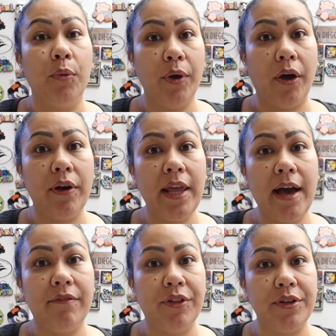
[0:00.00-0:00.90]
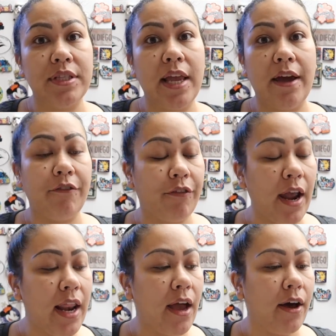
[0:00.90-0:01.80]
We already have Thursday and
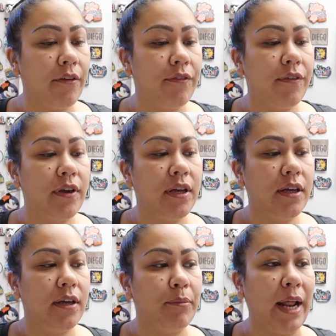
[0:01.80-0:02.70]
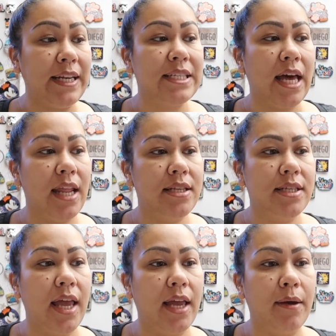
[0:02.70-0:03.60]
Friday off, but I decided to
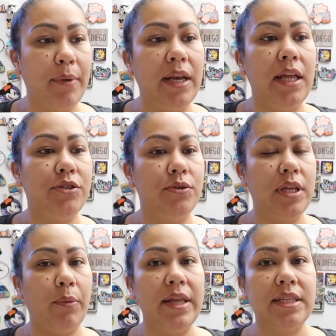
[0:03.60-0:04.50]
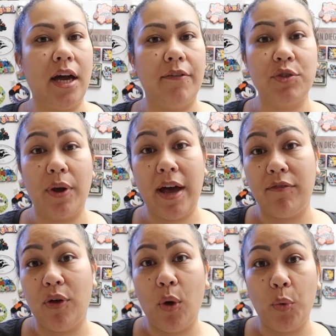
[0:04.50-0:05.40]
take Monday, Tuesday, Wednesday off, so I
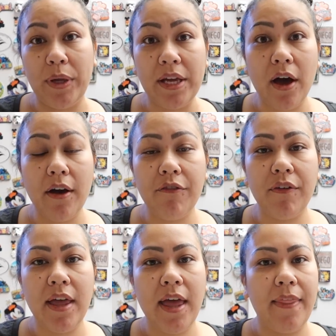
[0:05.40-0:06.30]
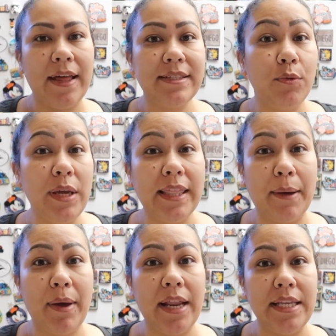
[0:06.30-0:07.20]
have the whole week off. That's a week
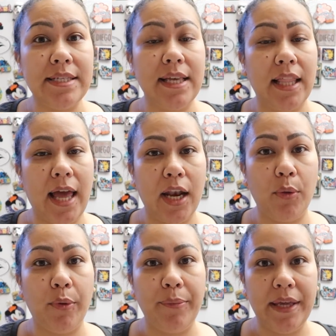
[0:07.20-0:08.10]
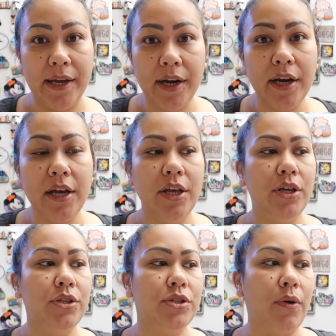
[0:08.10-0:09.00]
that my niece Eliana will be here.
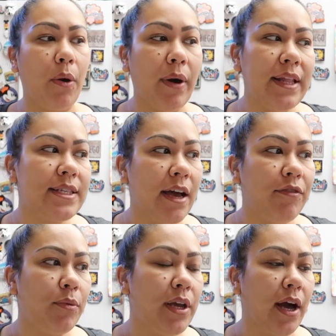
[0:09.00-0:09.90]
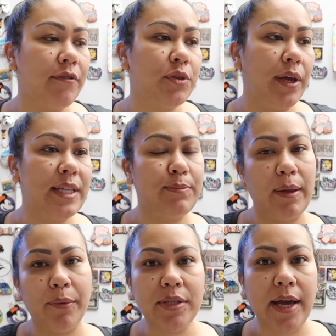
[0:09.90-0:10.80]
So I wanted to have the week off so I could
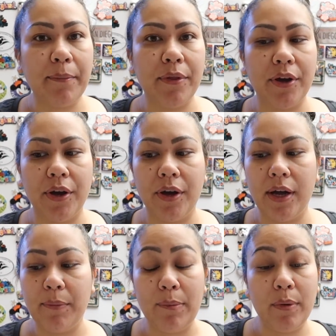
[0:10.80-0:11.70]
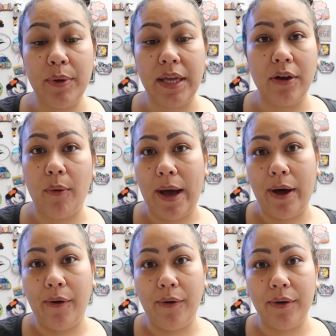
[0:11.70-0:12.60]
spend more time with her, and maybe we can go
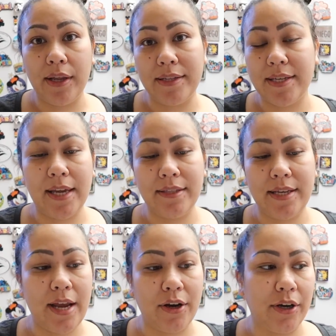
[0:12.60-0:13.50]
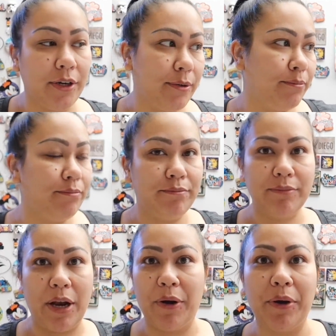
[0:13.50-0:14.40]
out. I take her,
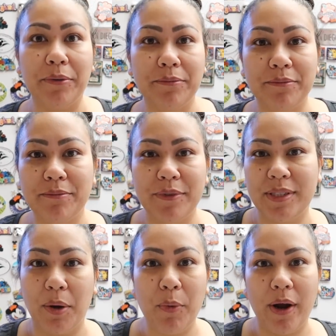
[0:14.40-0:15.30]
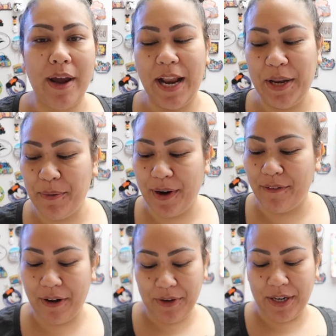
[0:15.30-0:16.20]
I don't know, somewhere, anywhere
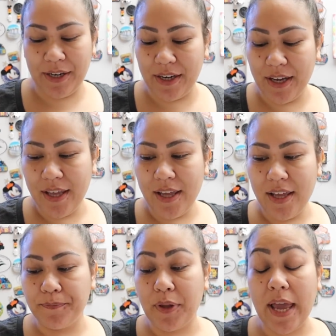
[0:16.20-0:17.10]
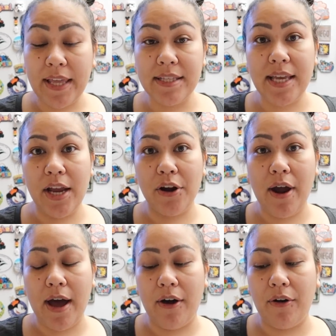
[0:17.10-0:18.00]
around here. I can take her
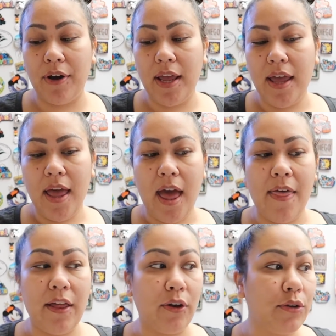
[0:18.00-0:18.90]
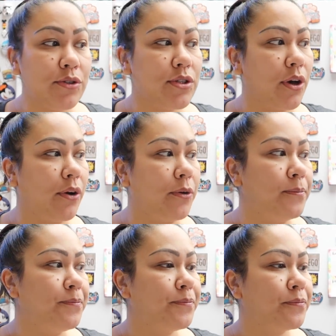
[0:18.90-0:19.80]
out, and then
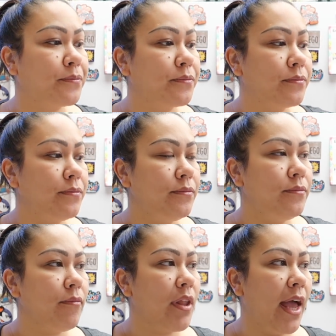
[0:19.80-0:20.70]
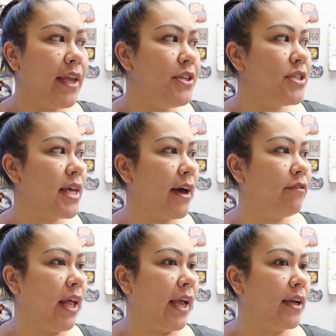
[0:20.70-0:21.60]
also I can just
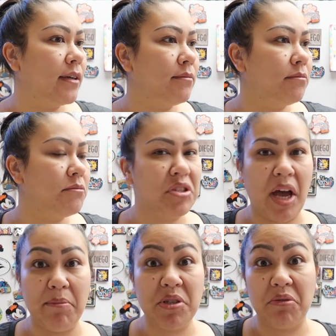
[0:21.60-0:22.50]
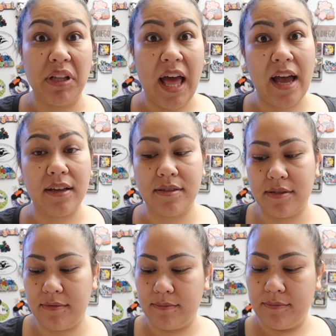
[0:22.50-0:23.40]
have like time to
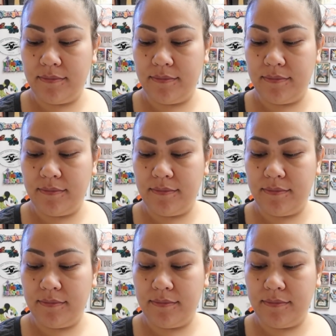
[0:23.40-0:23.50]
relax.